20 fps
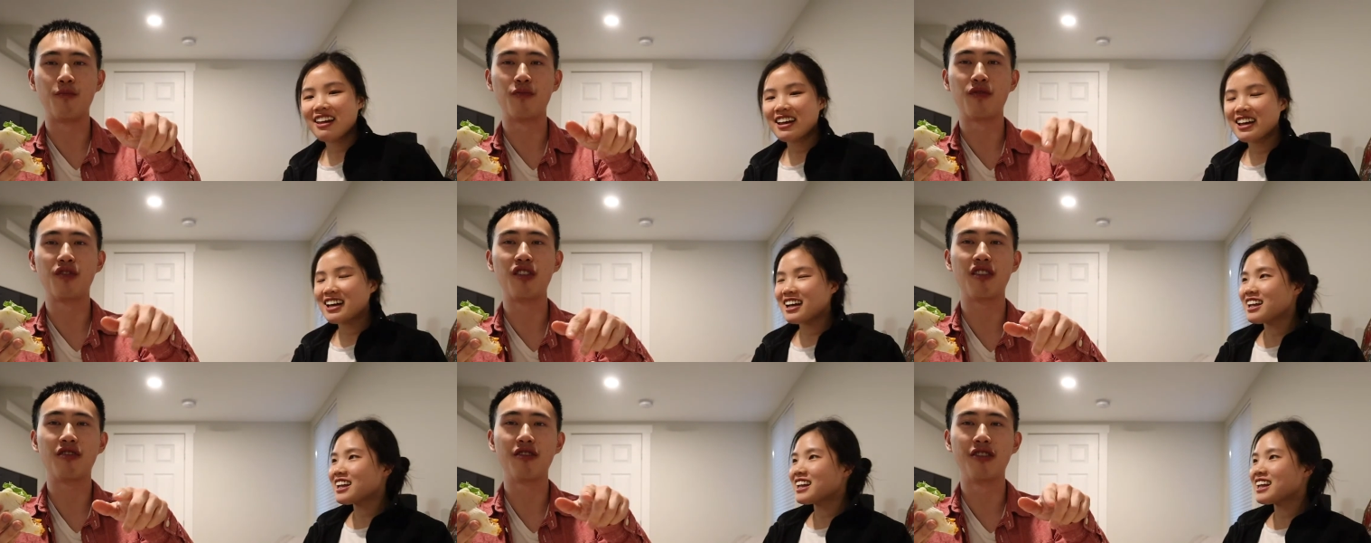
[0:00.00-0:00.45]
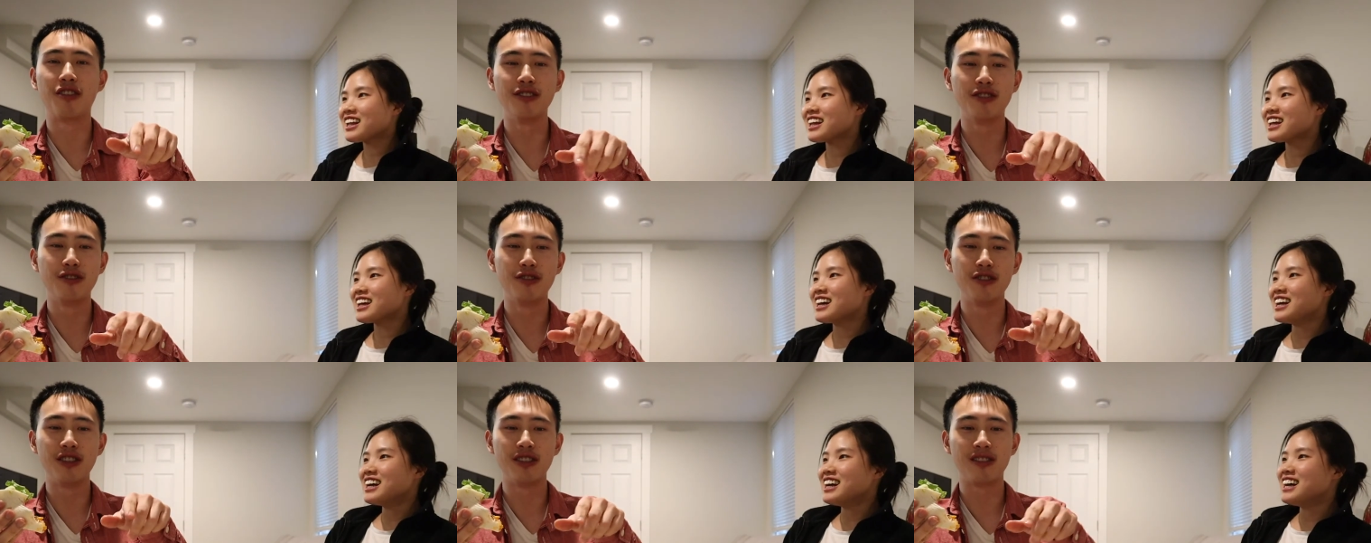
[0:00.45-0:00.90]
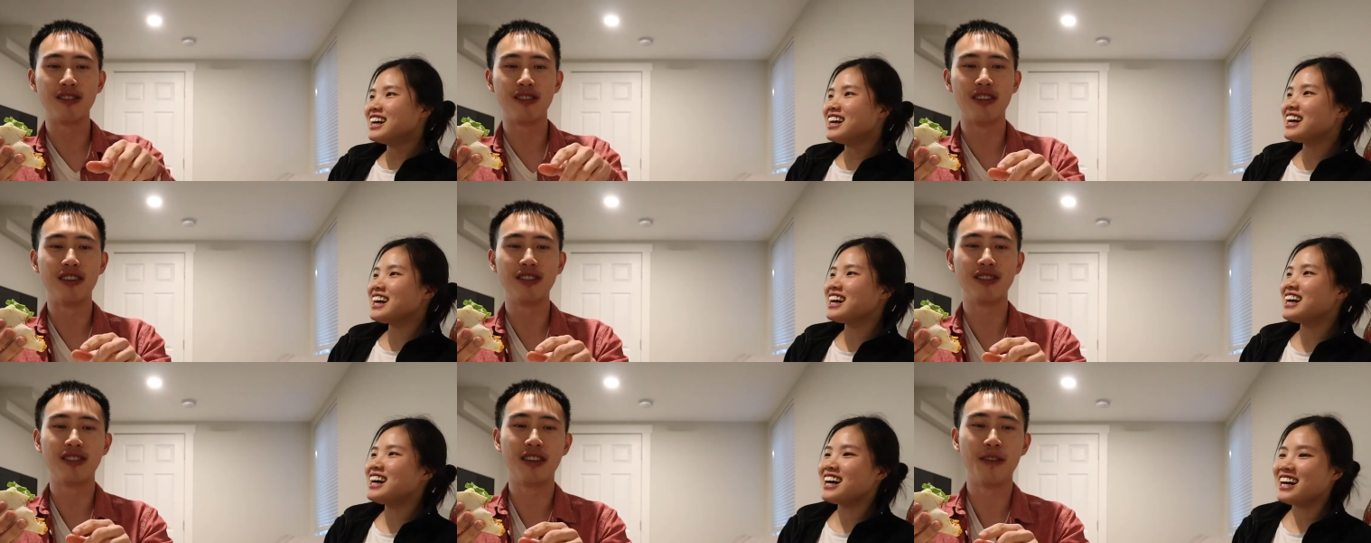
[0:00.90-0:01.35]
Speaker 1: of thickeners you just
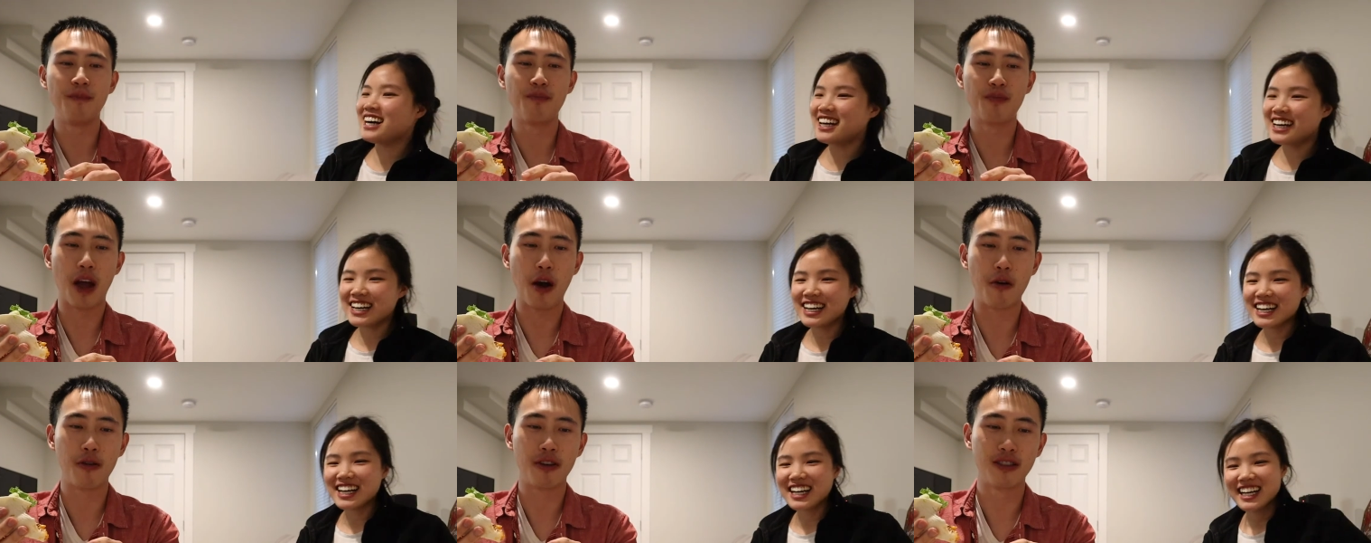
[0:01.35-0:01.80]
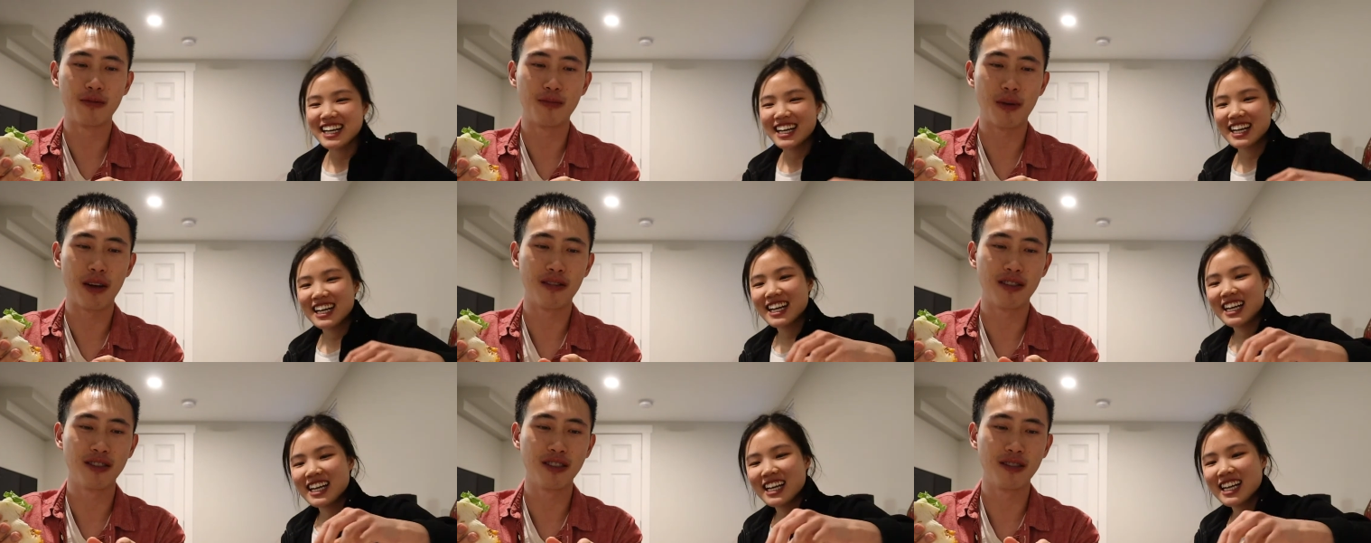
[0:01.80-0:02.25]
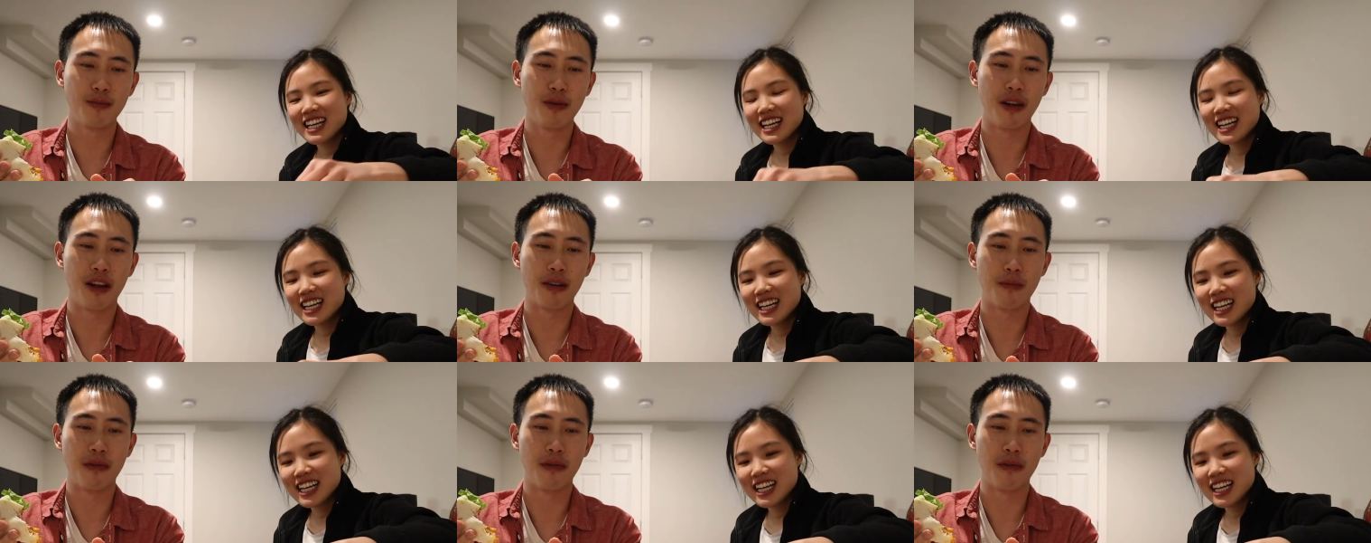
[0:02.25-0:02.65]
listed, I would expect this to be like